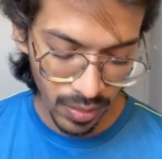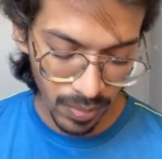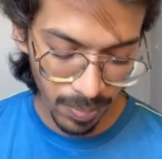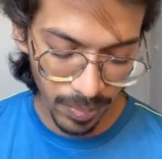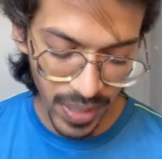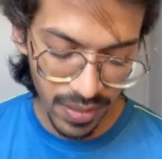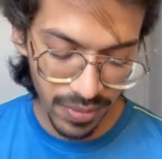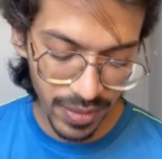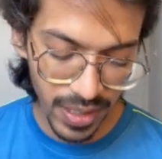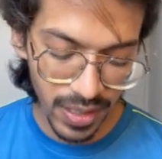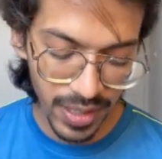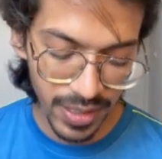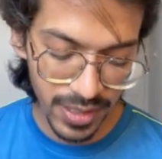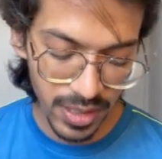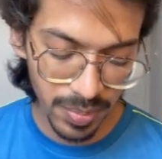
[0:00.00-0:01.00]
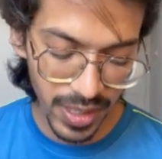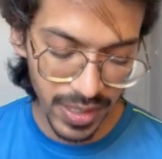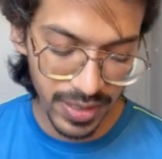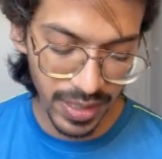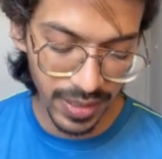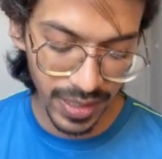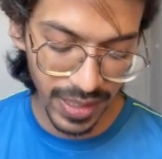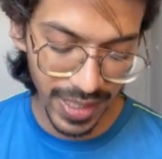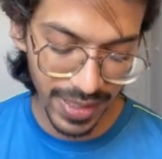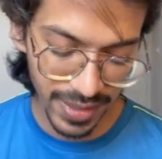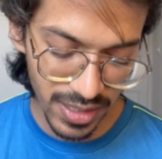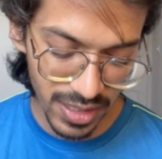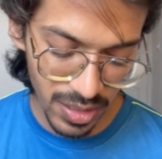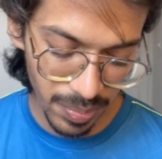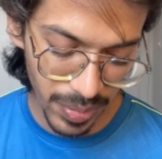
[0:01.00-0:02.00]
But where it is present? It
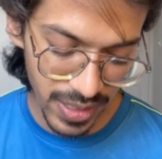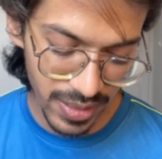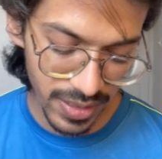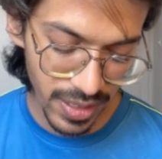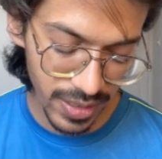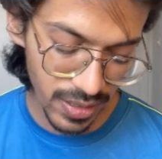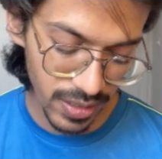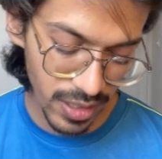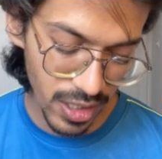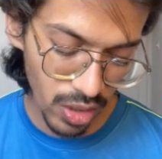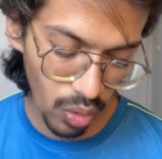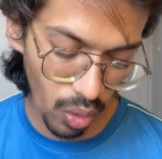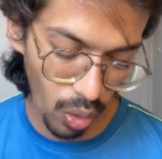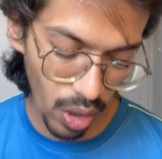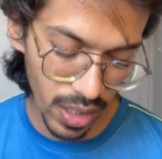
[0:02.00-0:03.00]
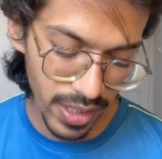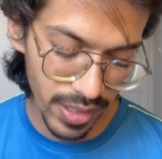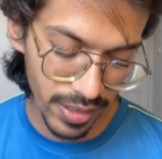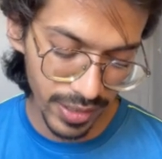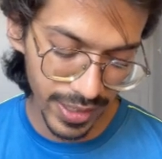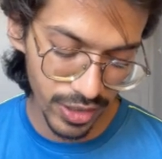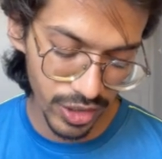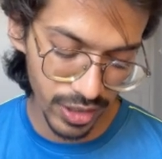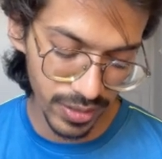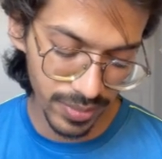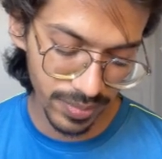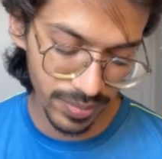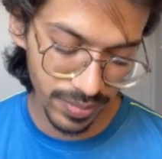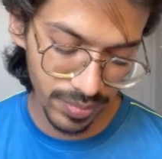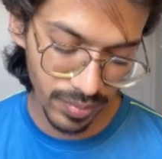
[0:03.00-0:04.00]
is present in the collar region.
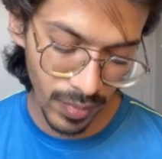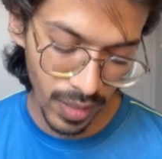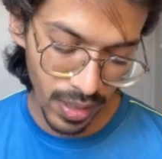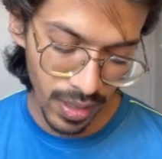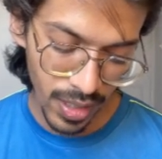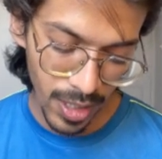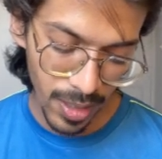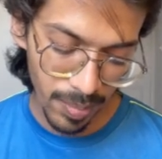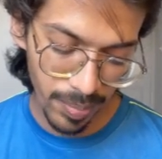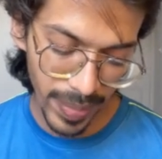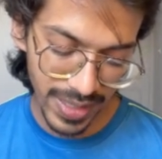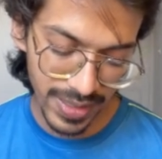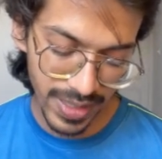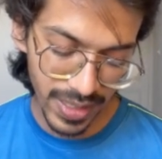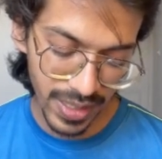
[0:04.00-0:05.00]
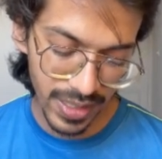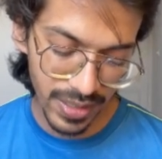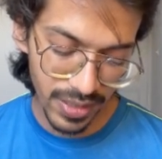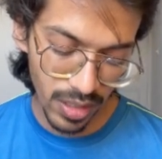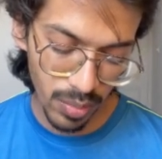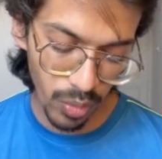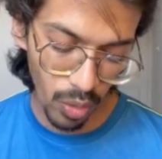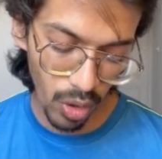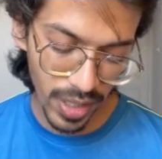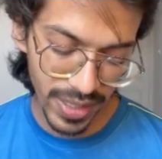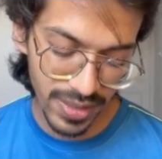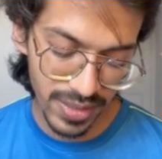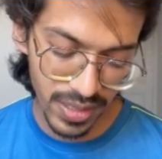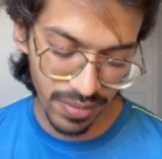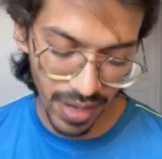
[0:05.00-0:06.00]
Basically, their body
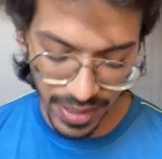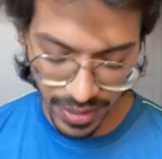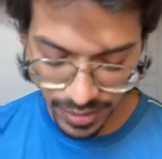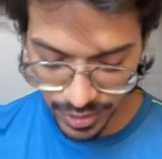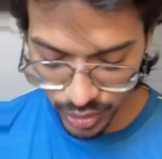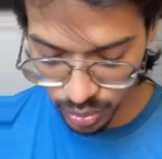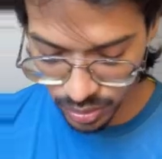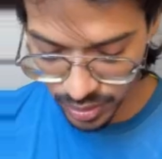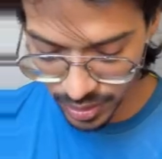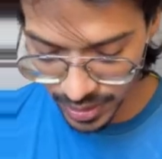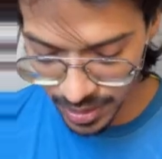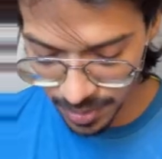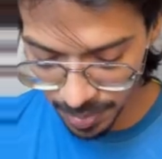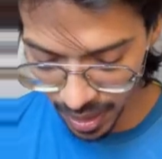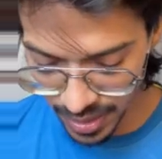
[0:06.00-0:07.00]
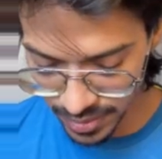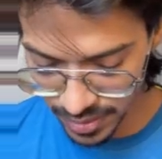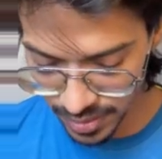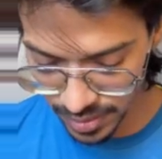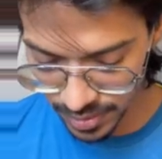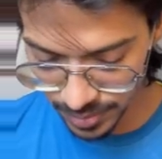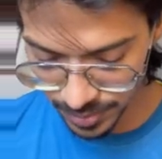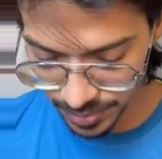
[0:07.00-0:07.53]
is divided into 3 parts.